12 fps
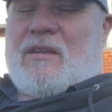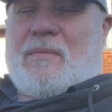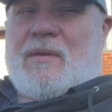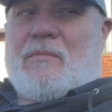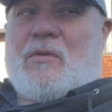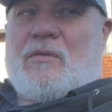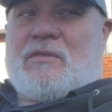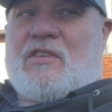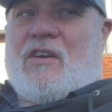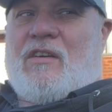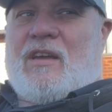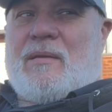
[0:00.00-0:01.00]
a bit more
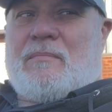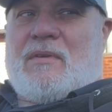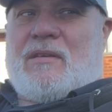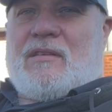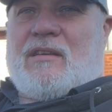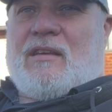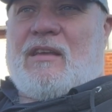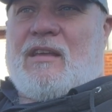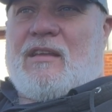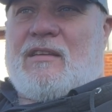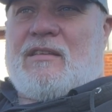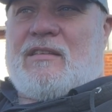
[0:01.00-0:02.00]
time
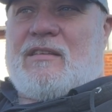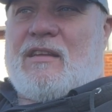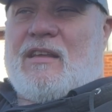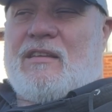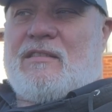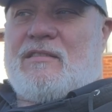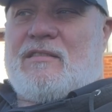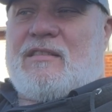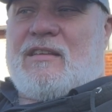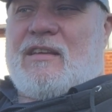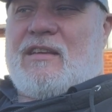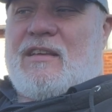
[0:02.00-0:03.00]
and
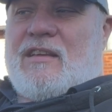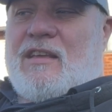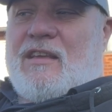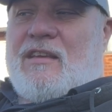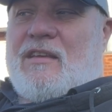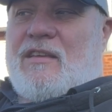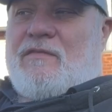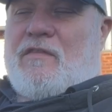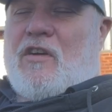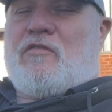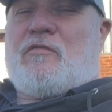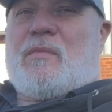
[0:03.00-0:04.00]

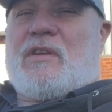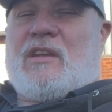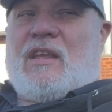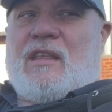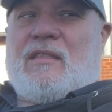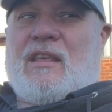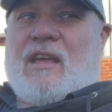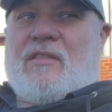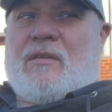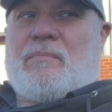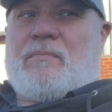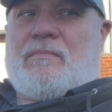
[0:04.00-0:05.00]
involvement in the
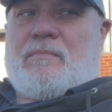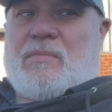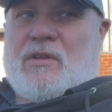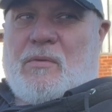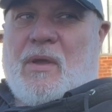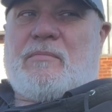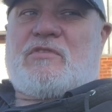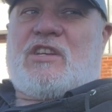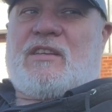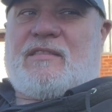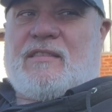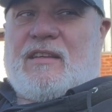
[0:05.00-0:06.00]
other blue
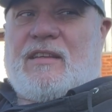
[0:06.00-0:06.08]
MGC.